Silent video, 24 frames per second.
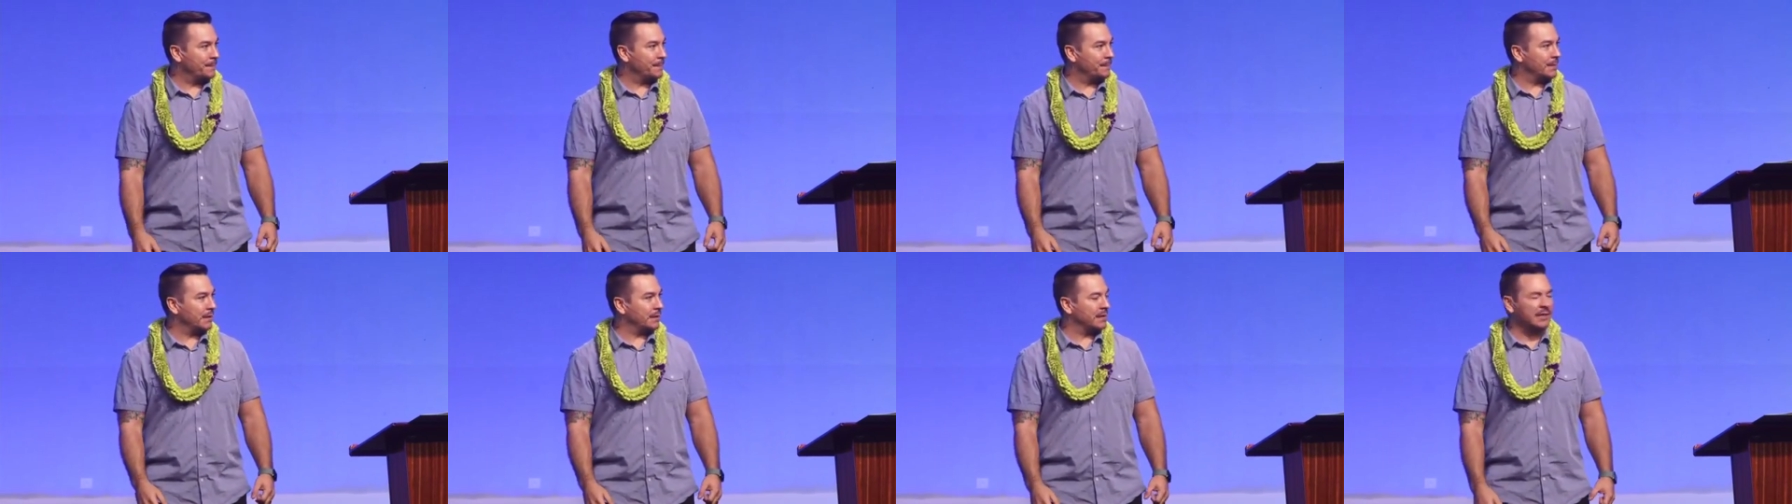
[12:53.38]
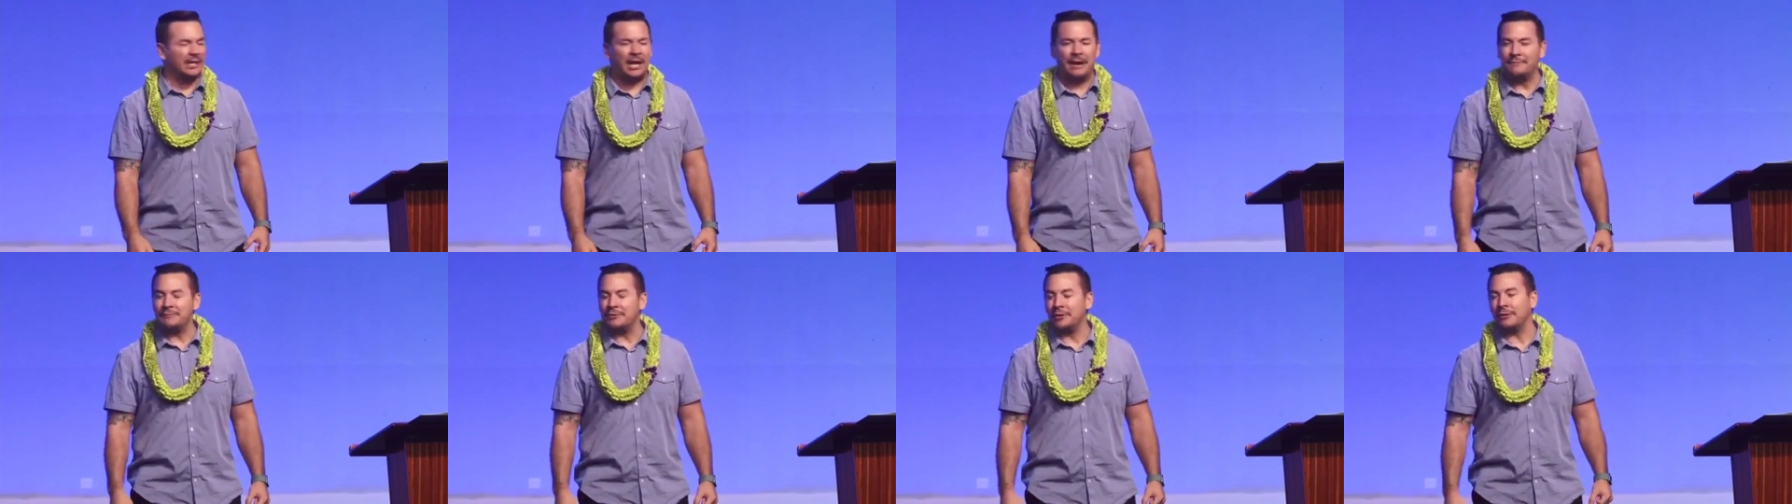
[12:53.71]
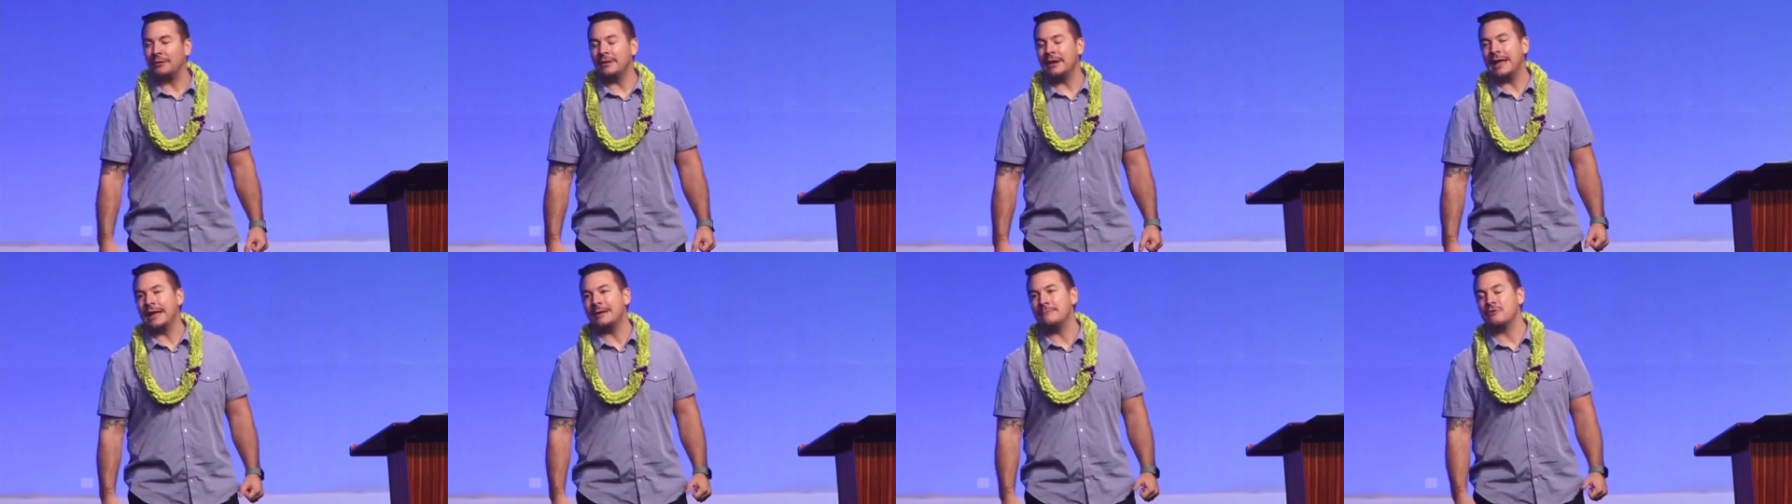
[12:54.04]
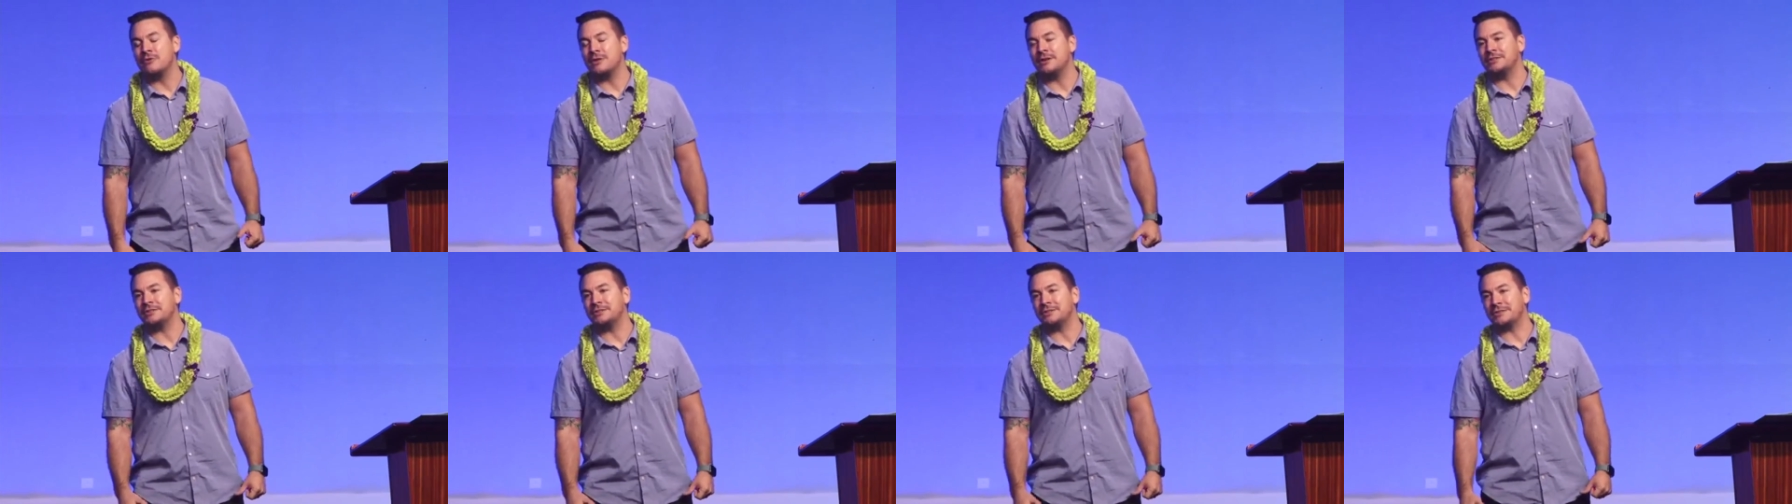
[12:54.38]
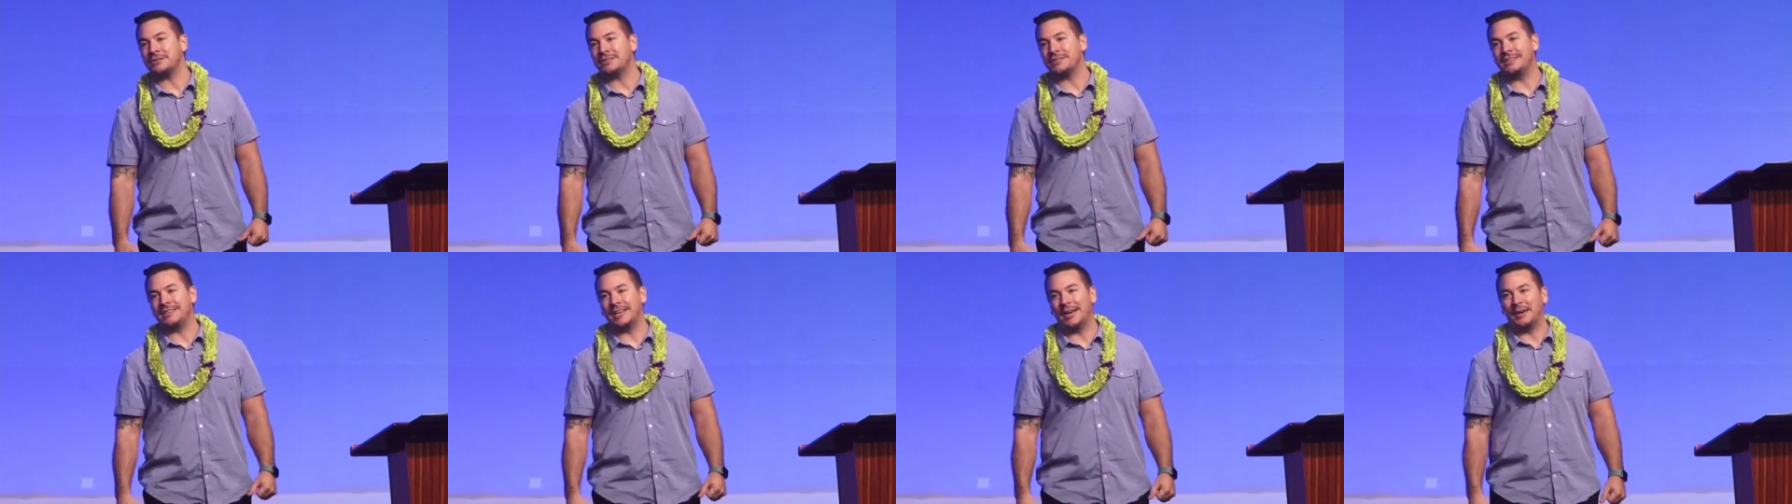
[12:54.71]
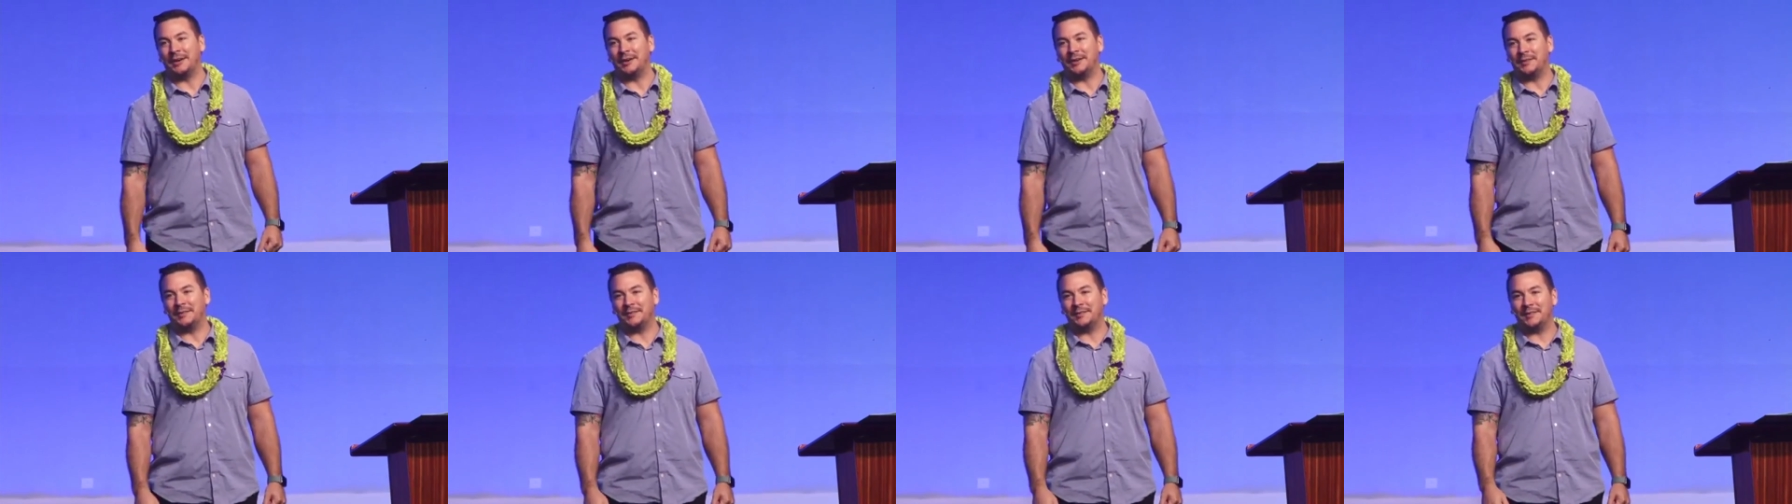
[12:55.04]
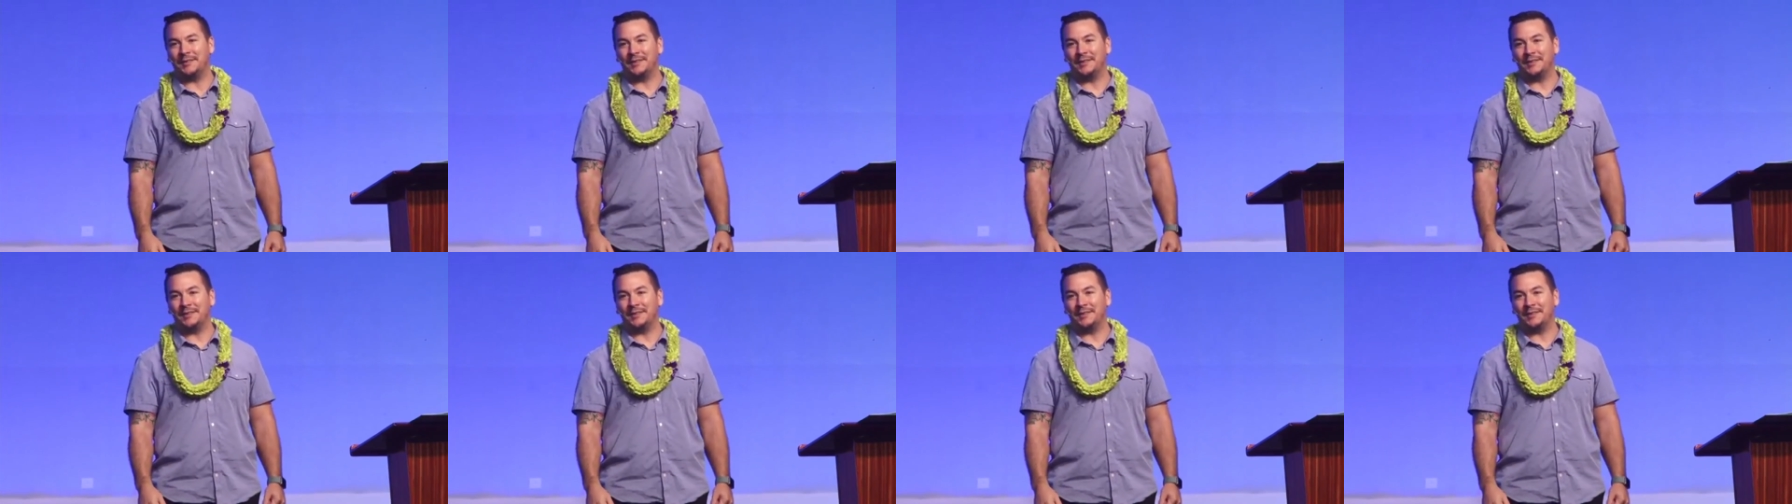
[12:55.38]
And love your neighbor as yourself.